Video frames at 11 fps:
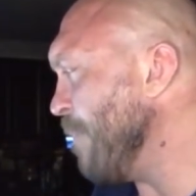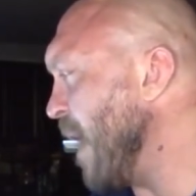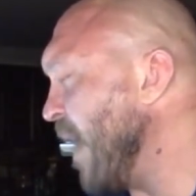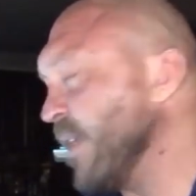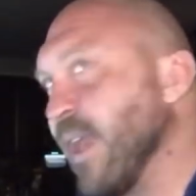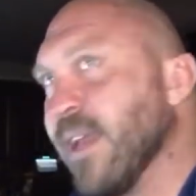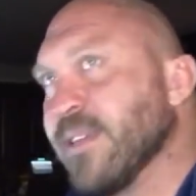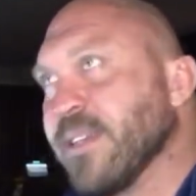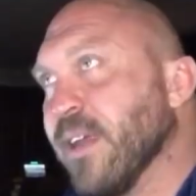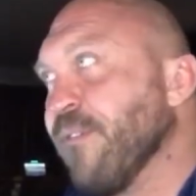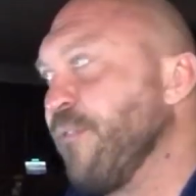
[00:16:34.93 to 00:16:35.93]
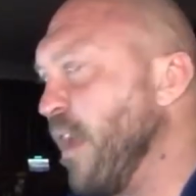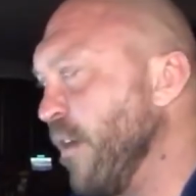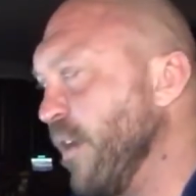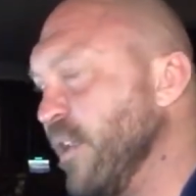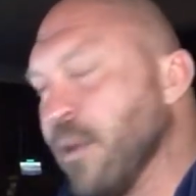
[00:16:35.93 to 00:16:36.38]
not against it,
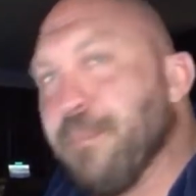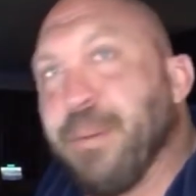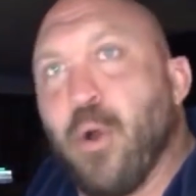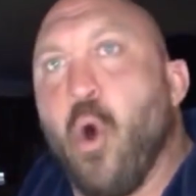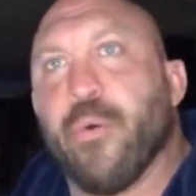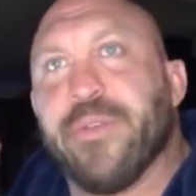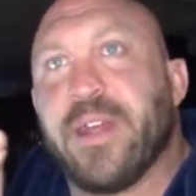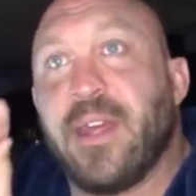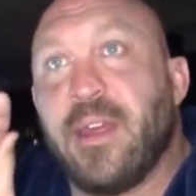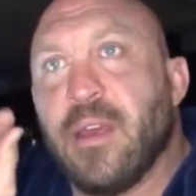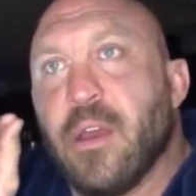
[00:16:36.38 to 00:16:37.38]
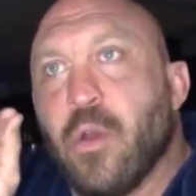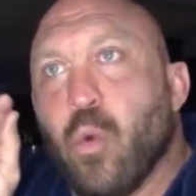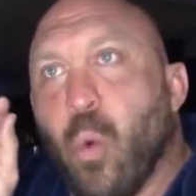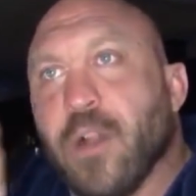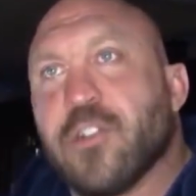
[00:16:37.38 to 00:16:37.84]
but only
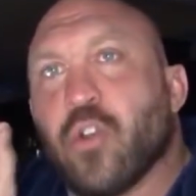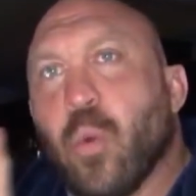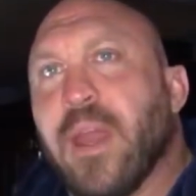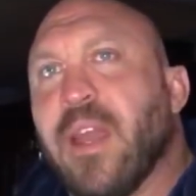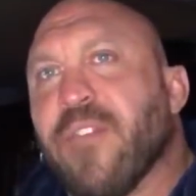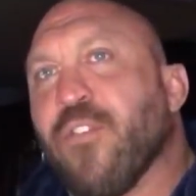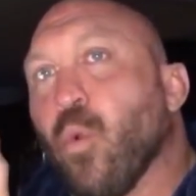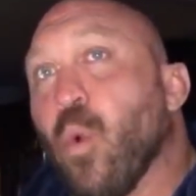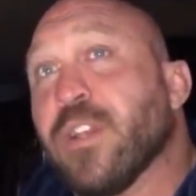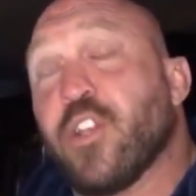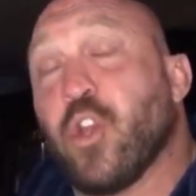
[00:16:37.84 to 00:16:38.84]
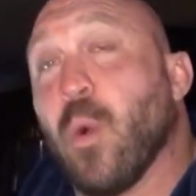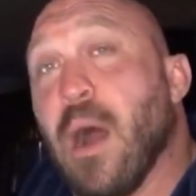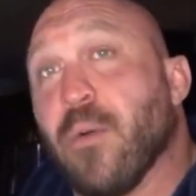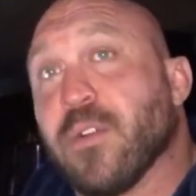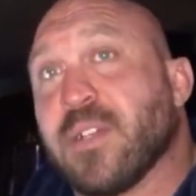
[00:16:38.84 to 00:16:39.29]
once a week for 1 to 2
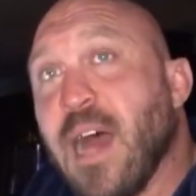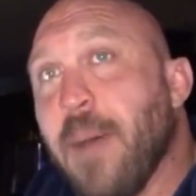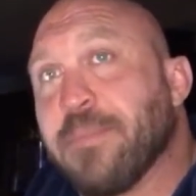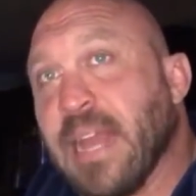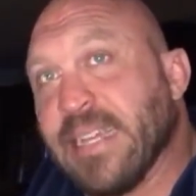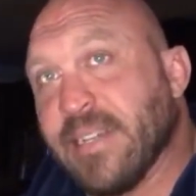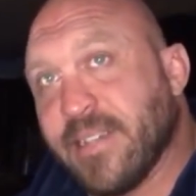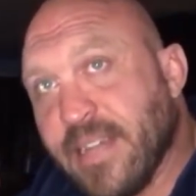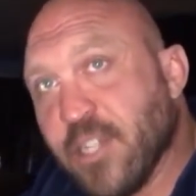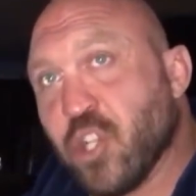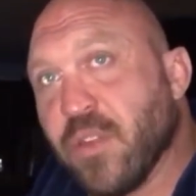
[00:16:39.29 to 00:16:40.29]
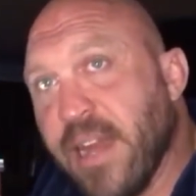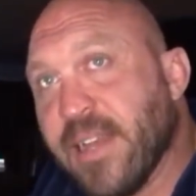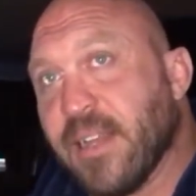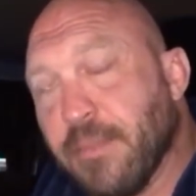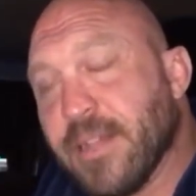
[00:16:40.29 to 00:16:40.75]
hours tops. I could schedule
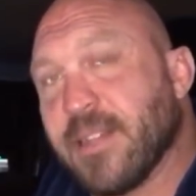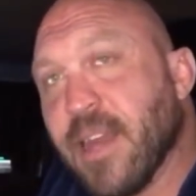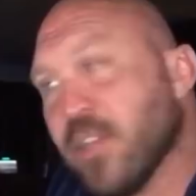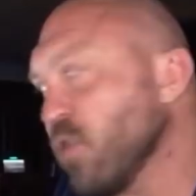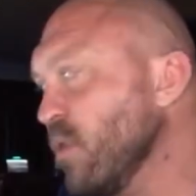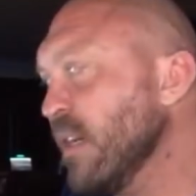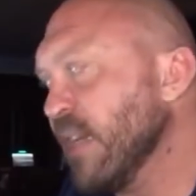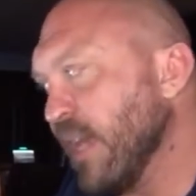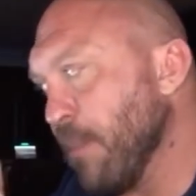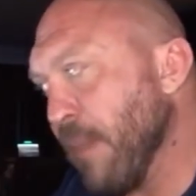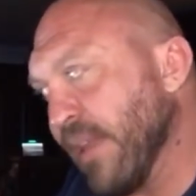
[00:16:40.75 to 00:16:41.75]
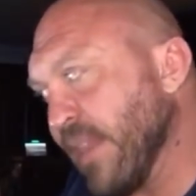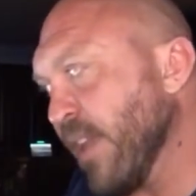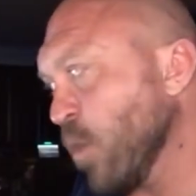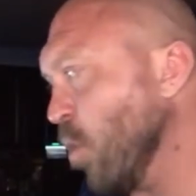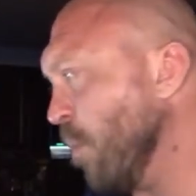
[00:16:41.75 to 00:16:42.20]
that into my schedule and make
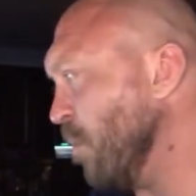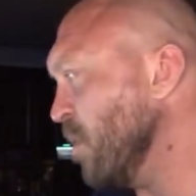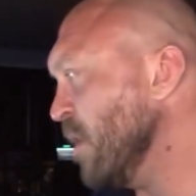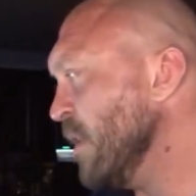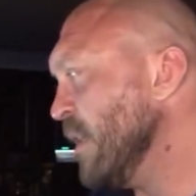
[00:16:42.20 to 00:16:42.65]
that doable.